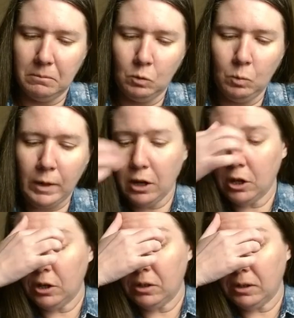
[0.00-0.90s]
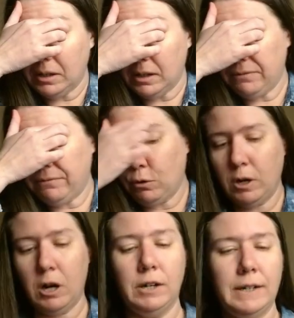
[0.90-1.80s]
we are,
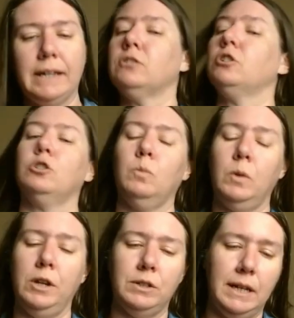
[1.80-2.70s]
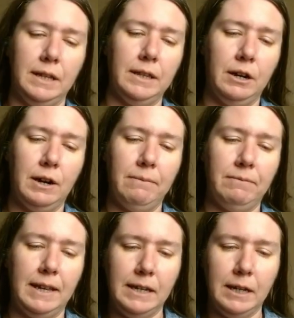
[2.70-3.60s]
for our dancers, we are sitting there. If
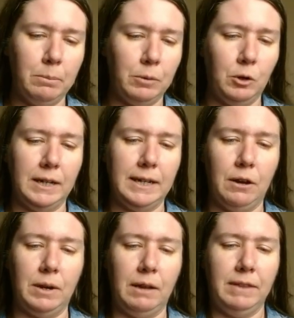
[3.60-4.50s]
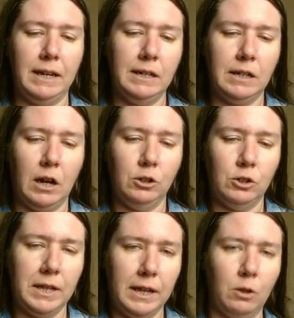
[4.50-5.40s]
they need it broken down, if they need to
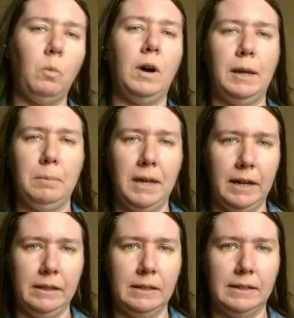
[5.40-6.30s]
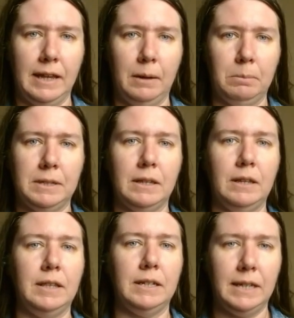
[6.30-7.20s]
understand the why behind the steps,
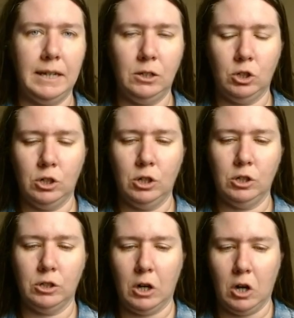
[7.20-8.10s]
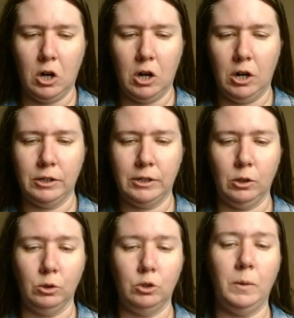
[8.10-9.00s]
the teachers are
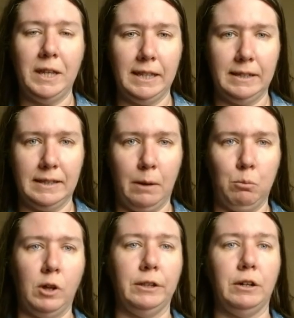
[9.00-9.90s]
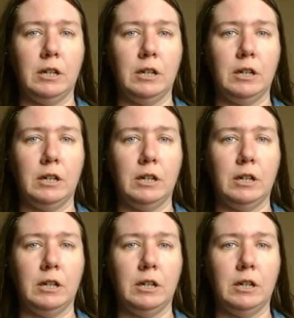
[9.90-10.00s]
still doing the step while they're